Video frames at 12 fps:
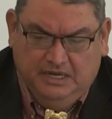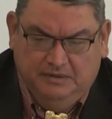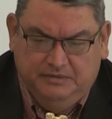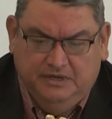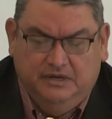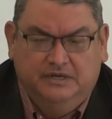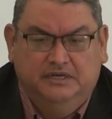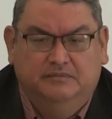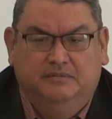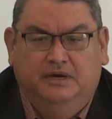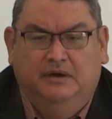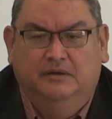I'm talking
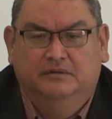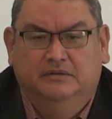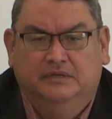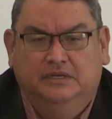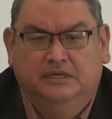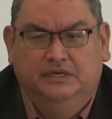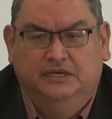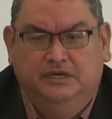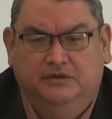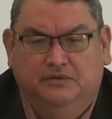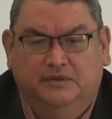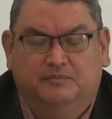about,
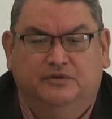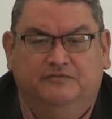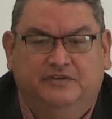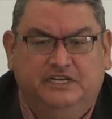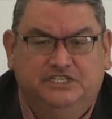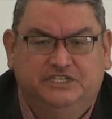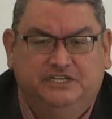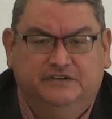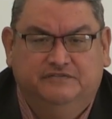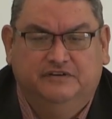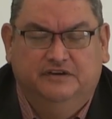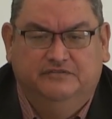the prevention
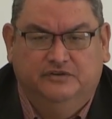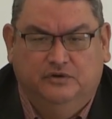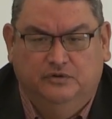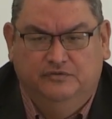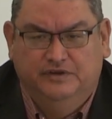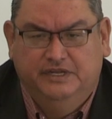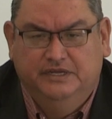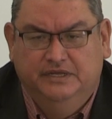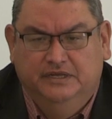of COVID,